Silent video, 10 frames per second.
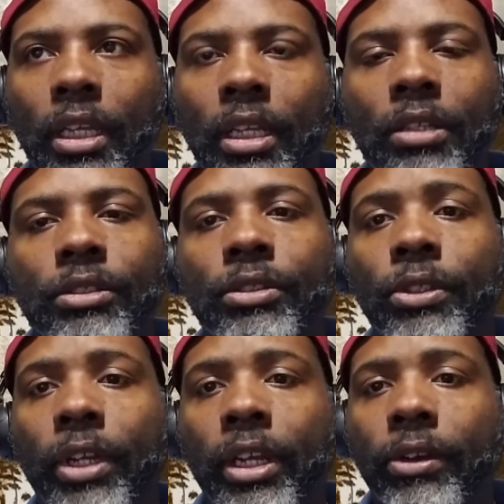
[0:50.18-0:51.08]
And also
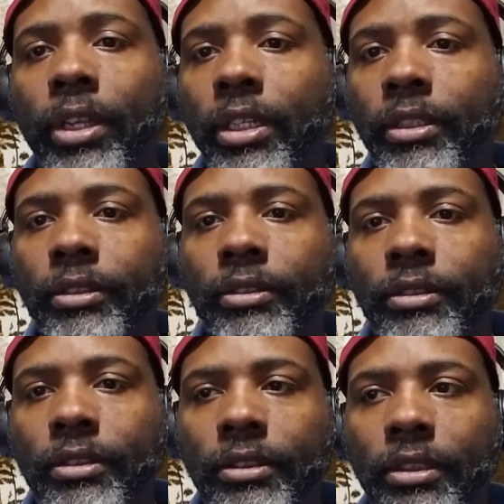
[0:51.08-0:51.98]
your area.
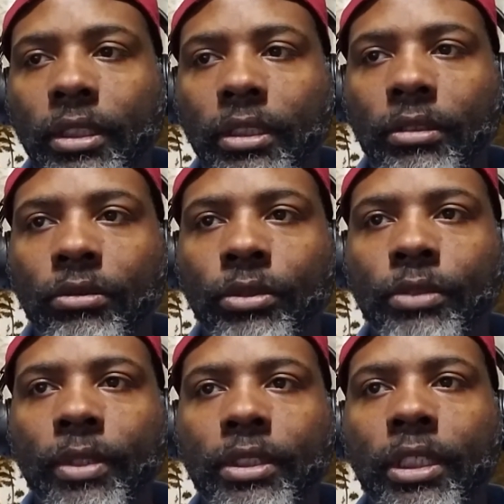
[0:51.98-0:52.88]
The
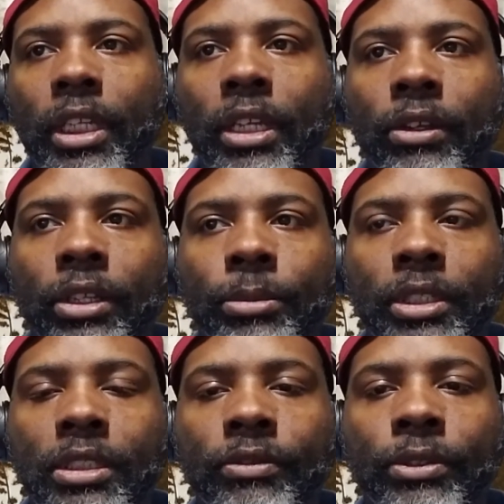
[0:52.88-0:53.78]
reason why I say area
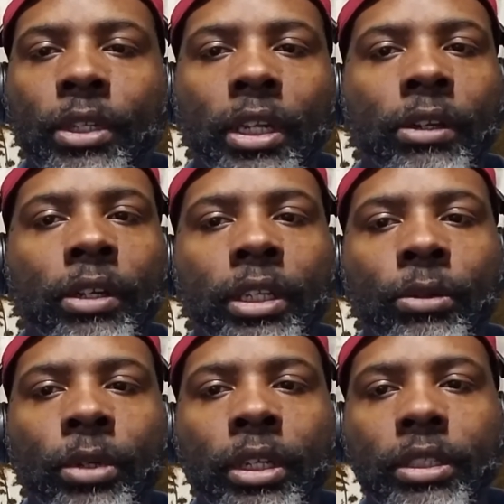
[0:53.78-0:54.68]
because if you're in an area
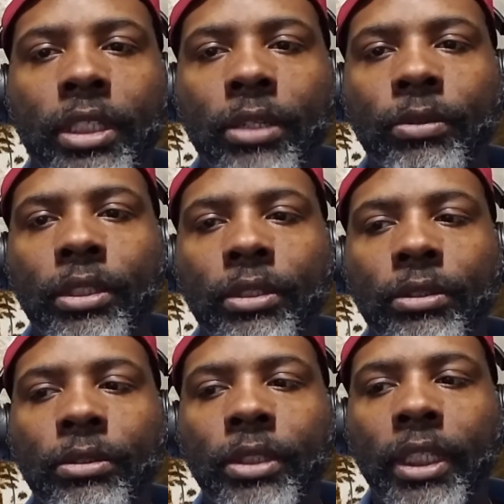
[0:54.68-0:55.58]
where
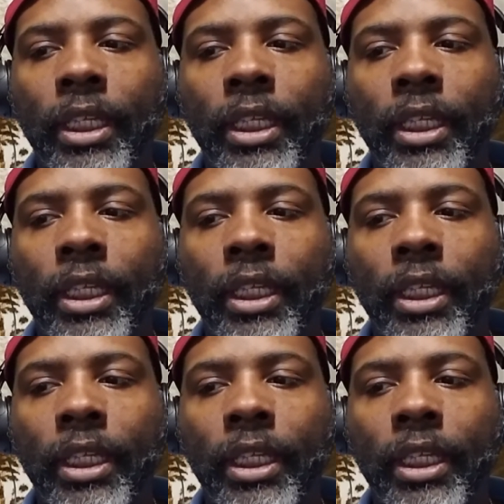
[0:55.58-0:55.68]
Taekwondo